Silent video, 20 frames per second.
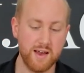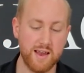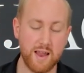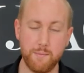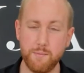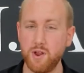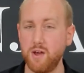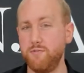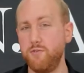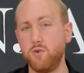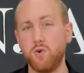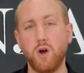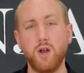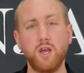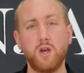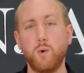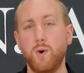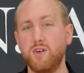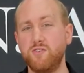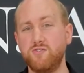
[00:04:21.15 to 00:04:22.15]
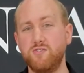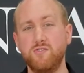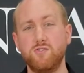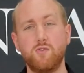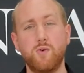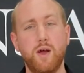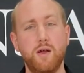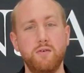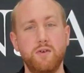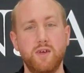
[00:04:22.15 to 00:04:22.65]
Let me know if you've got any
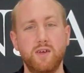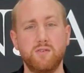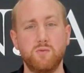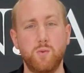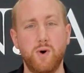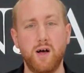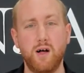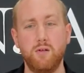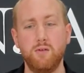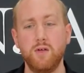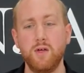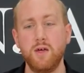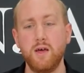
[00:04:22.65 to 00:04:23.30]
questions around it as well.